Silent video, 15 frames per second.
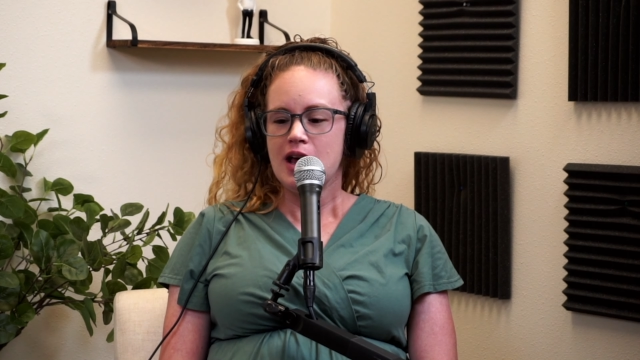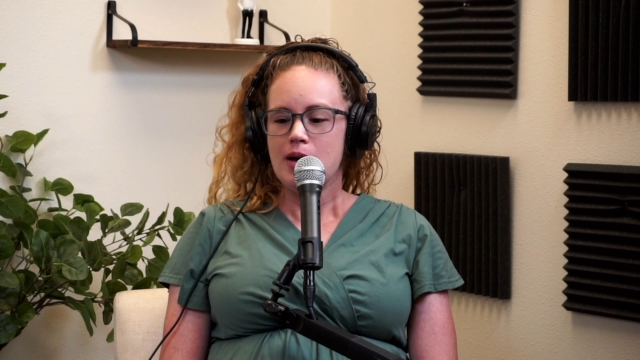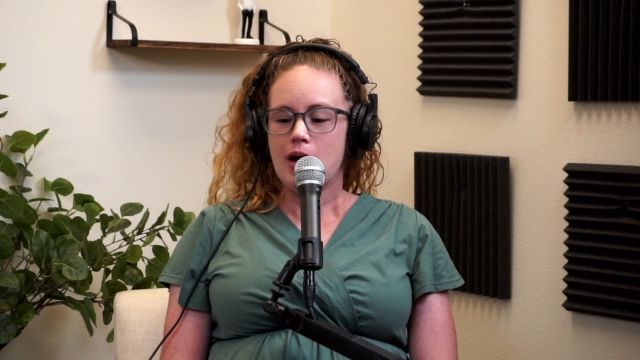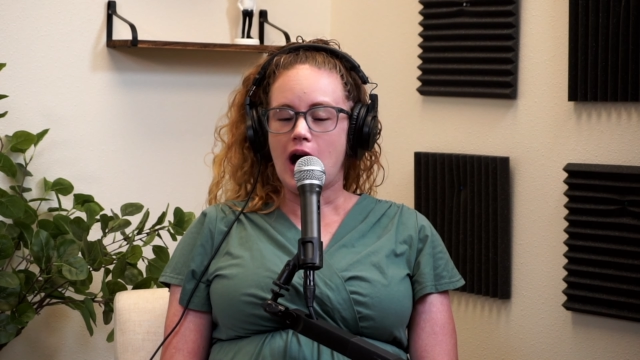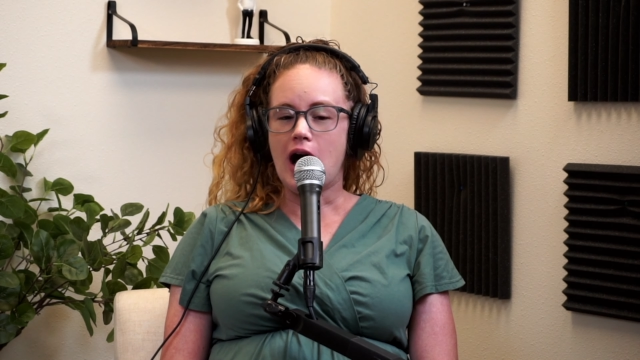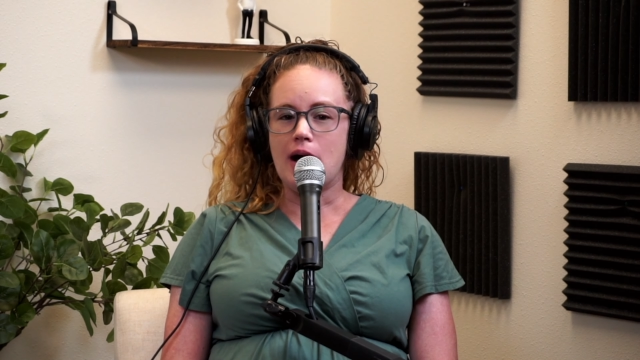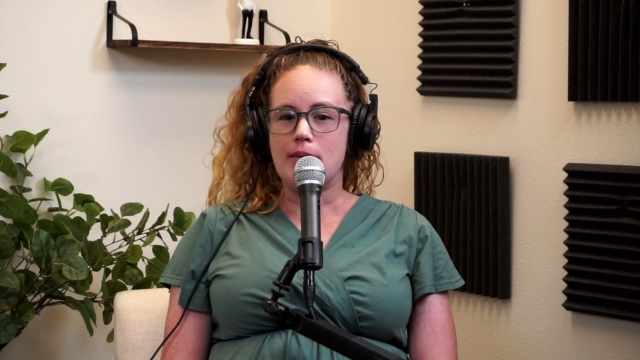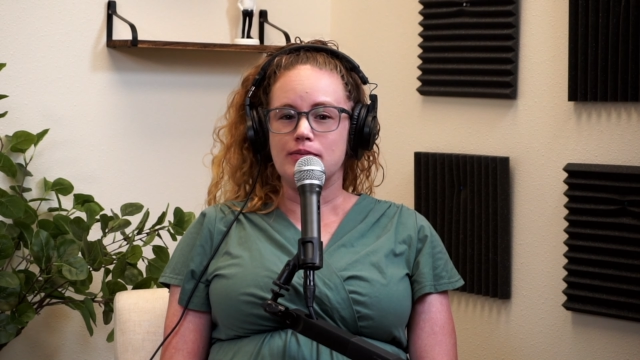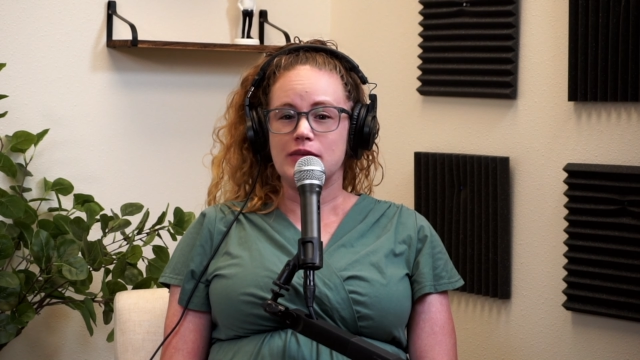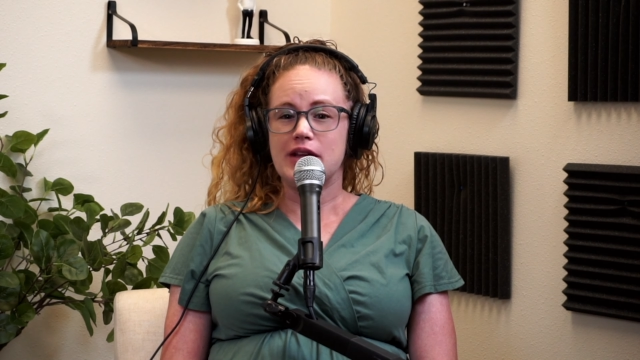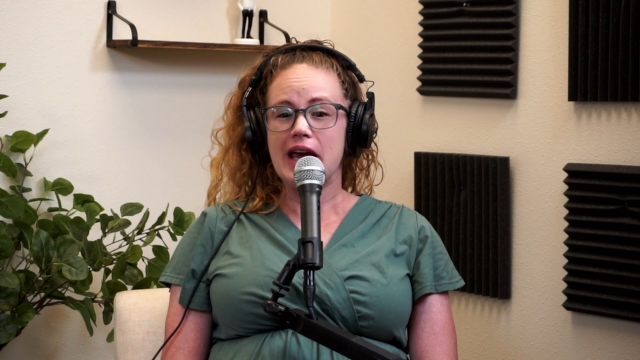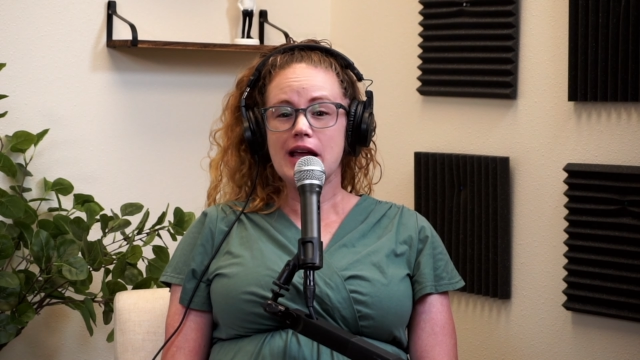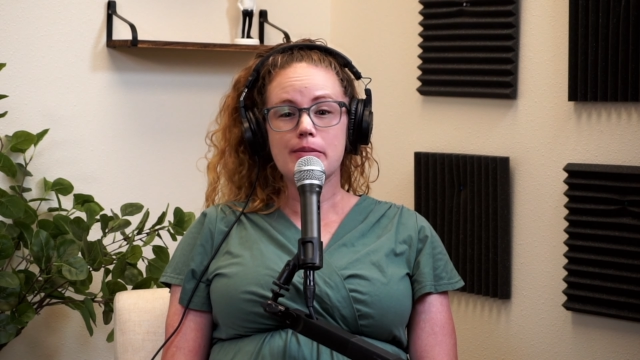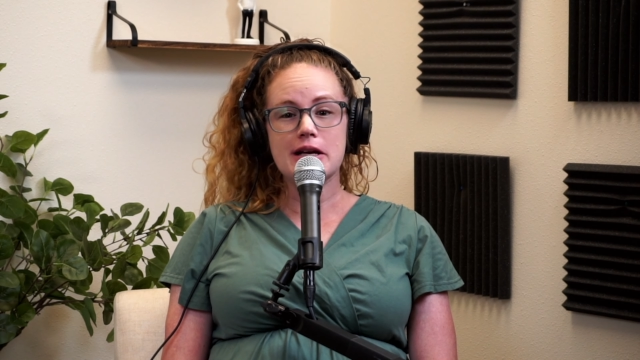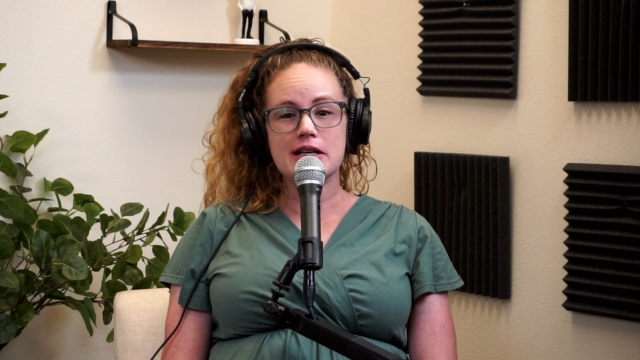
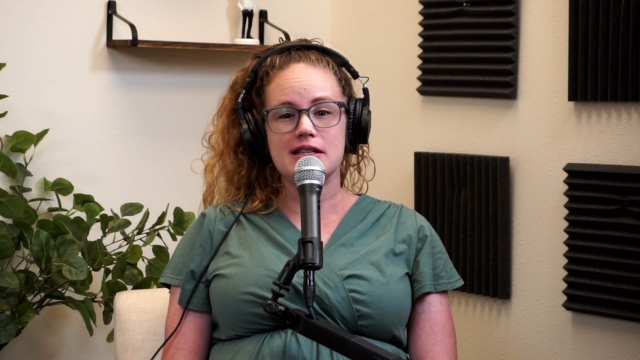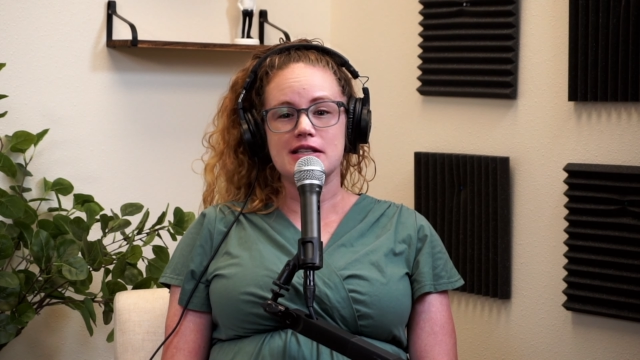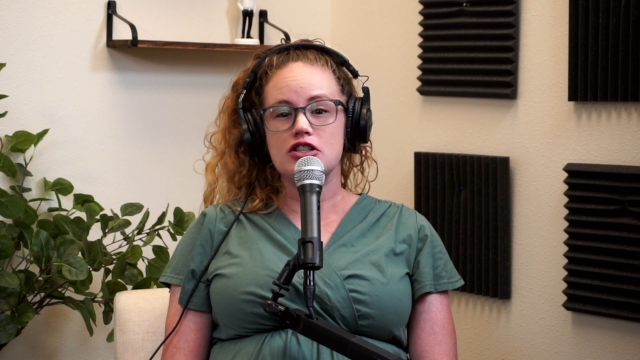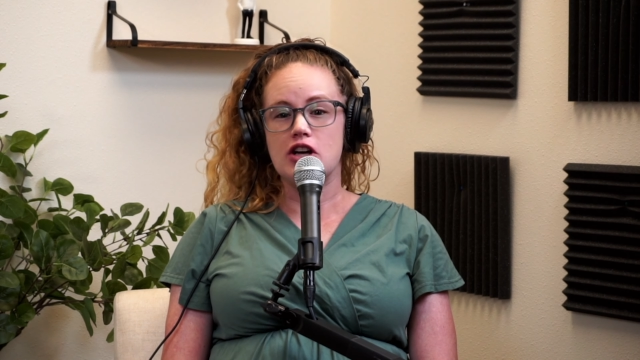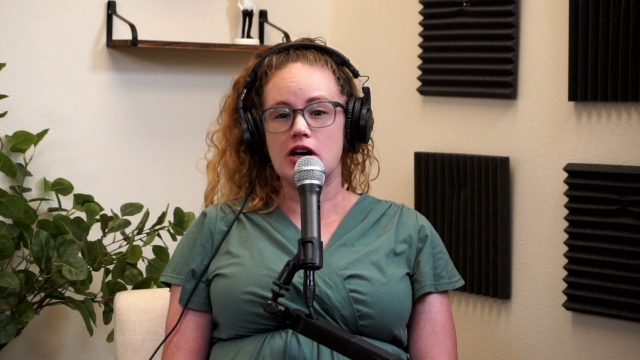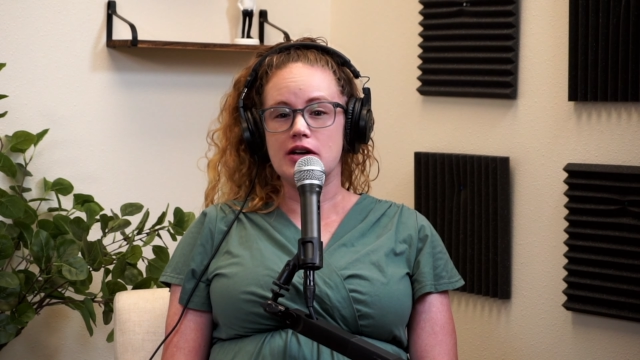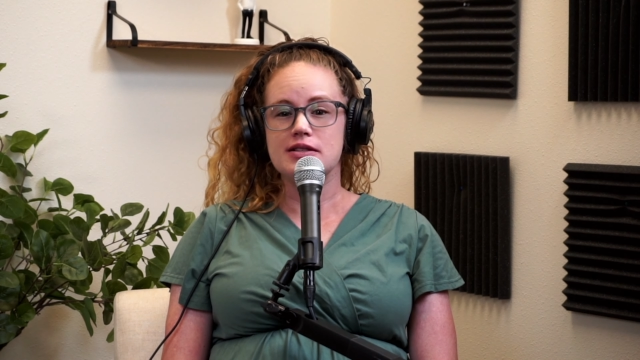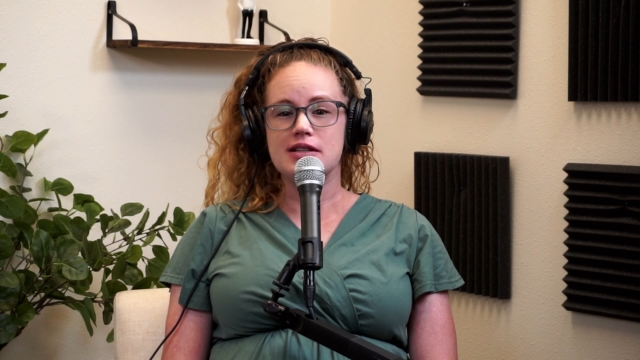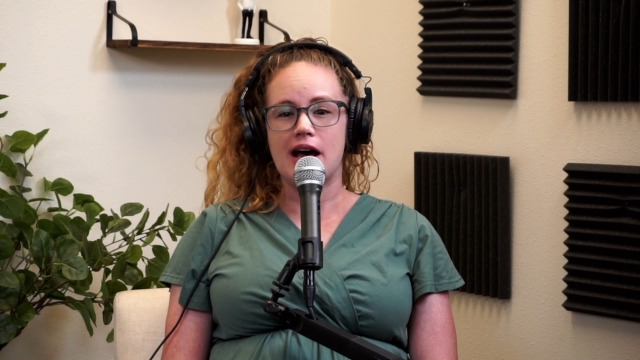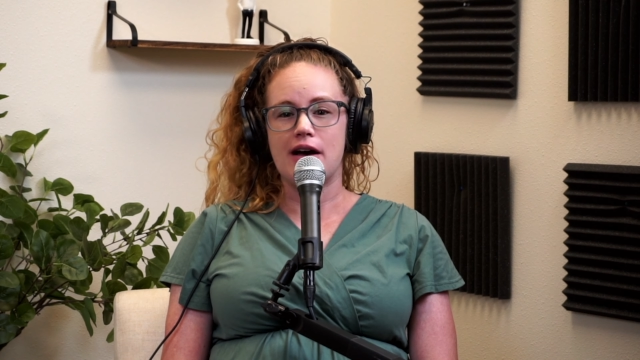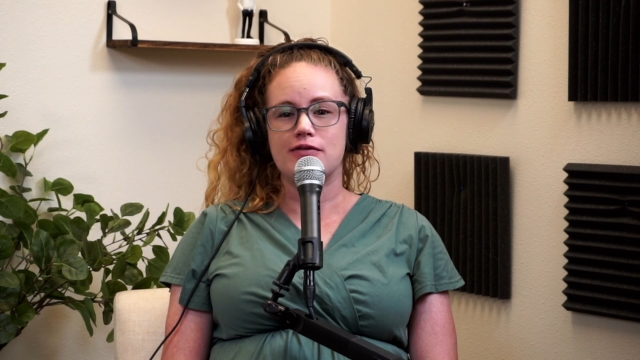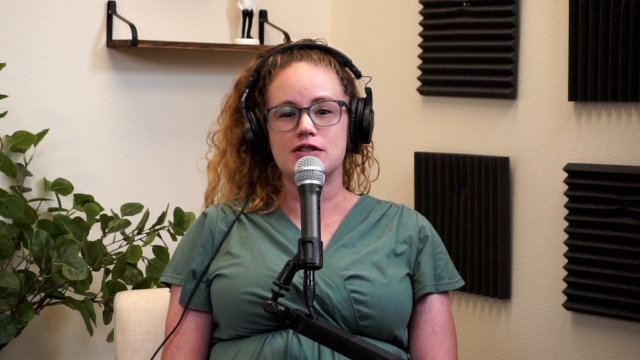Cannabis does have